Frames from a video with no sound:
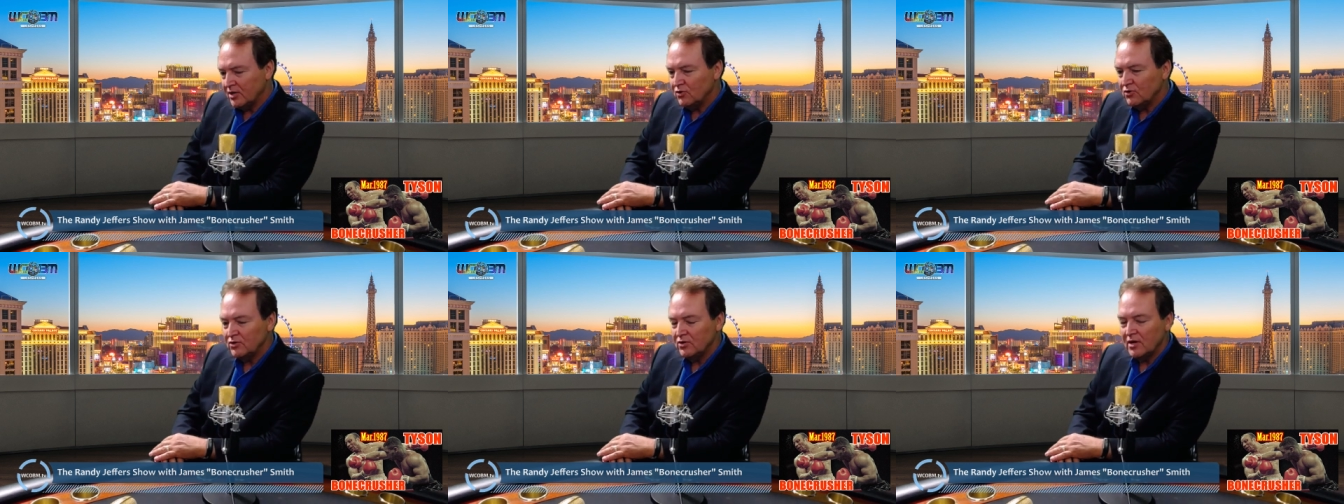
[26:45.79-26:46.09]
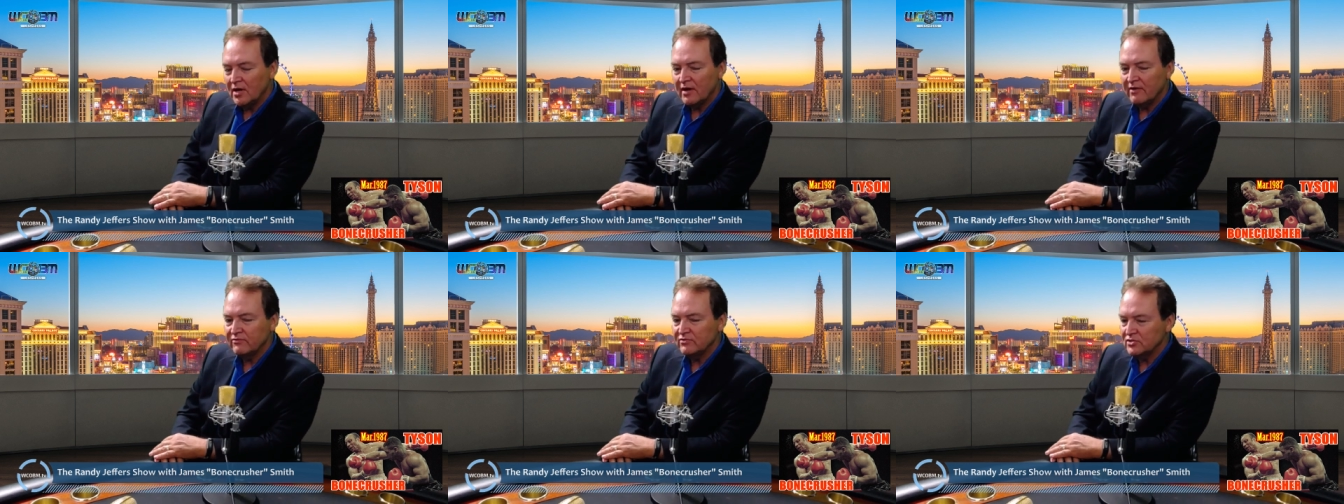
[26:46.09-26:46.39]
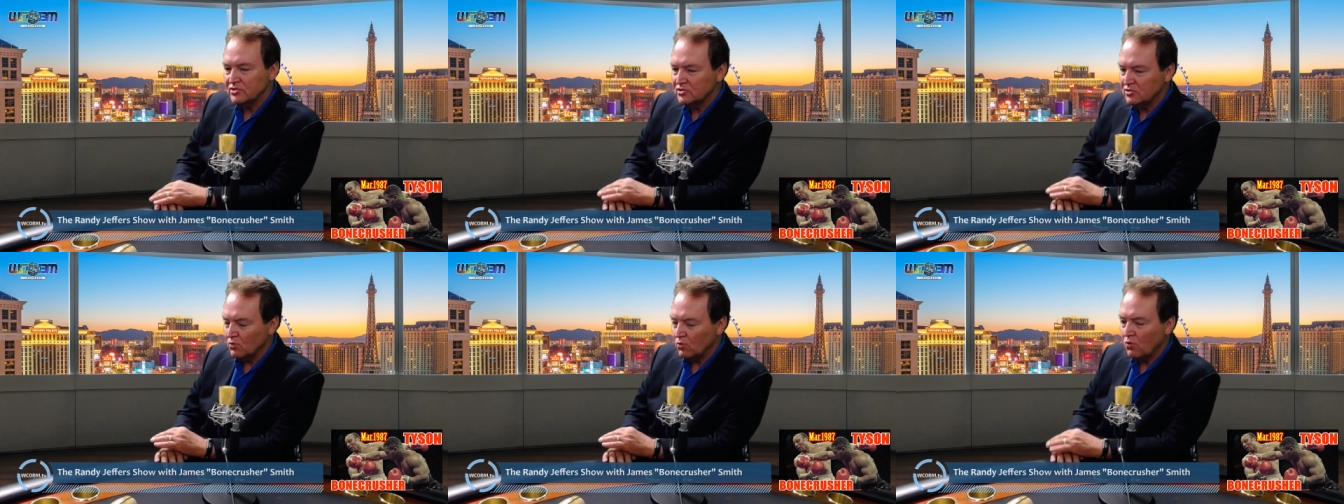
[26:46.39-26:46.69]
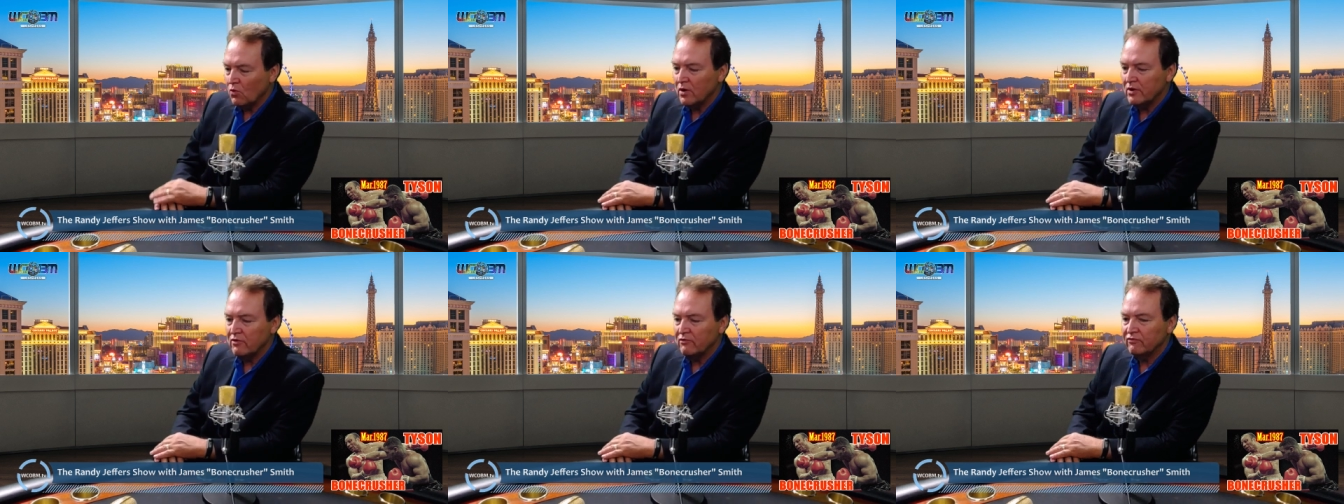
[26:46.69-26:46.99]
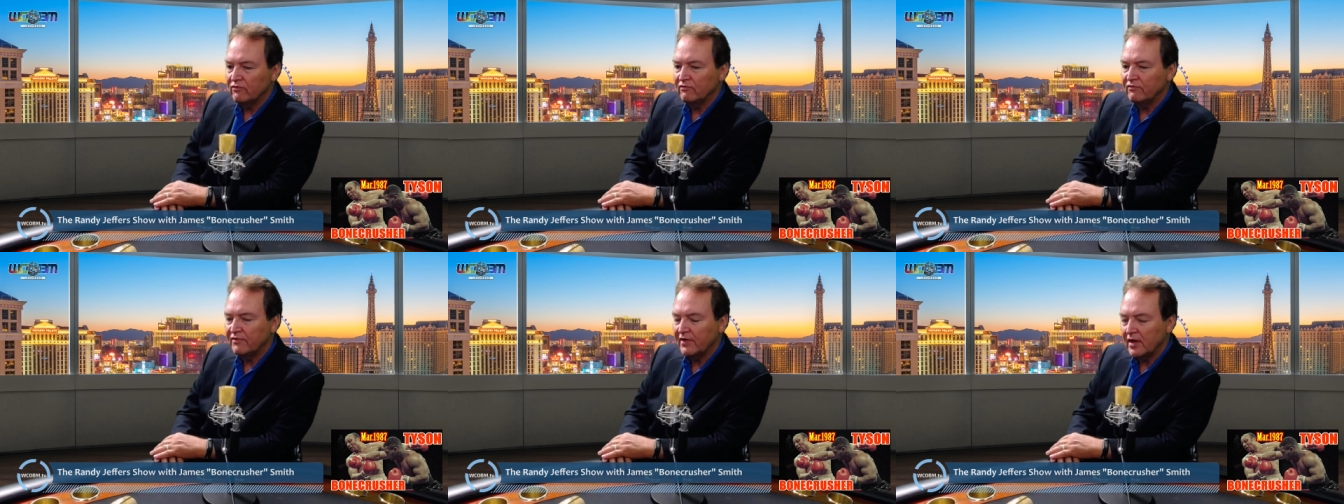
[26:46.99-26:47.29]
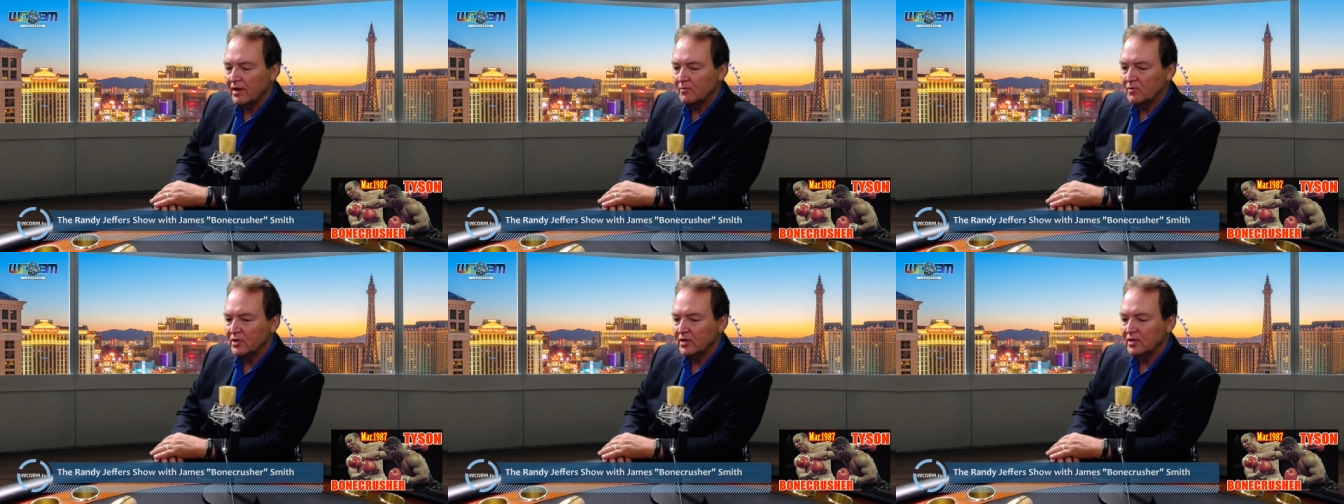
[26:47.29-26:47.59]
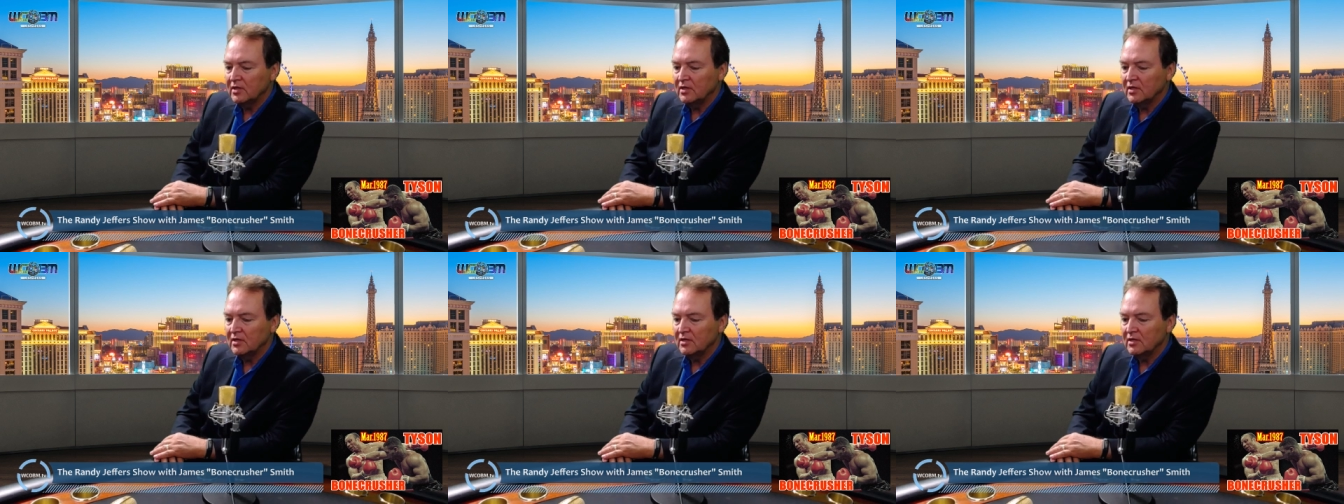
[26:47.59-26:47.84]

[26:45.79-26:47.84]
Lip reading: know you have just a wonderful family,